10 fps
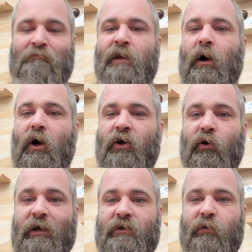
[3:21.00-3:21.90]
are
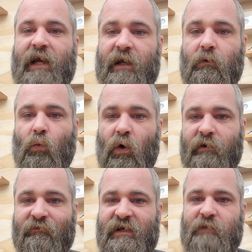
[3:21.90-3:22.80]
going to get one
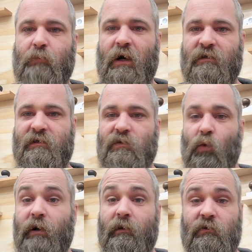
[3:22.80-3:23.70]
of these boxes.
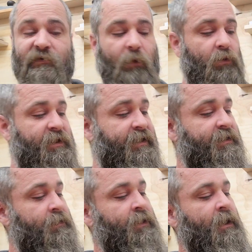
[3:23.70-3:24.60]
One of those folks is.